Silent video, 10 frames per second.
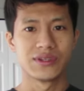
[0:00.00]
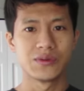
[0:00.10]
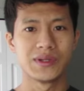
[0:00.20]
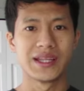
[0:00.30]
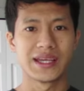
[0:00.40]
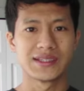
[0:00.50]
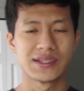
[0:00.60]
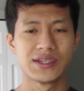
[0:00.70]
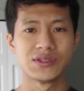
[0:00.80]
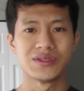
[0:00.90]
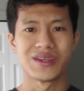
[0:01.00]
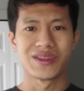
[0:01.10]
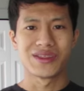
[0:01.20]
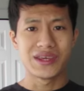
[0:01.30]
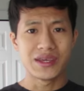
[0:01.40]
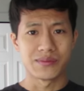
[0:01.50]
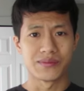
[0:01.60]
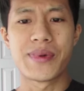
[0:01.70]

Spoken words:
they relate to the theme.